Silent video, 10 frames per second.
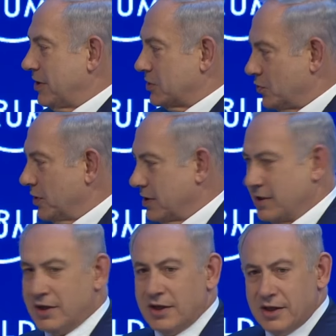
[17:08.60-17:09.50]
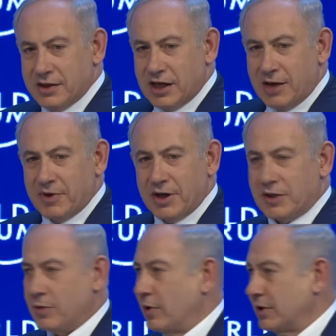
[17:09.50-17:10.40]
Yes, we can dominate
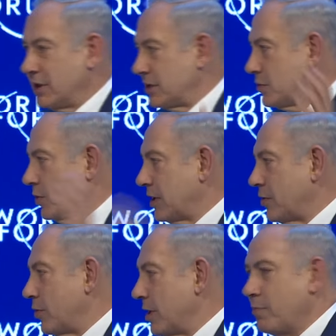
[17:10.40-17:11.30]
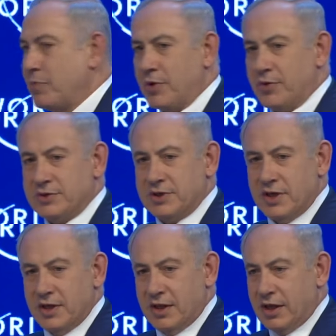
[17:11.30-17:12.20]
the world. Yes, we can reimpose
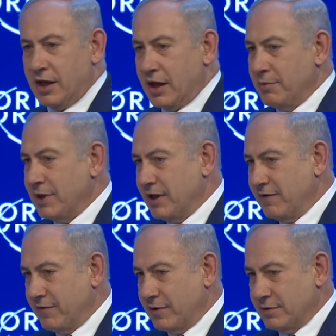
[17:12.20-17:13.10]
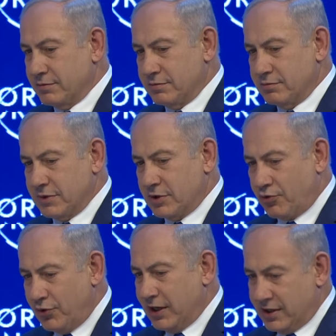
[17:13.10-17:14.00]
uh, a medieval
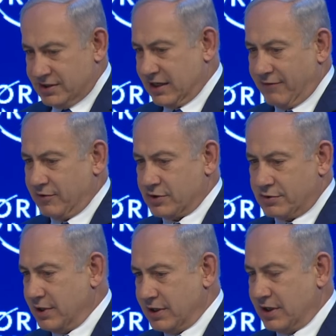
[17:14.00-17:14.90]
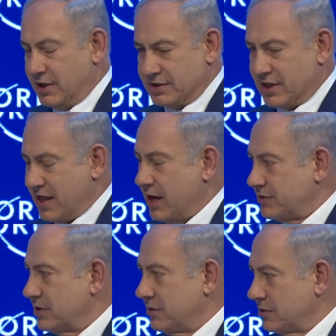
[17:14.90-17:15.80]
creed, a savage creed that is a
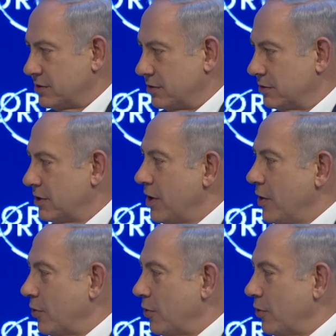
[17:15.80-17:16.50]
thousand years old.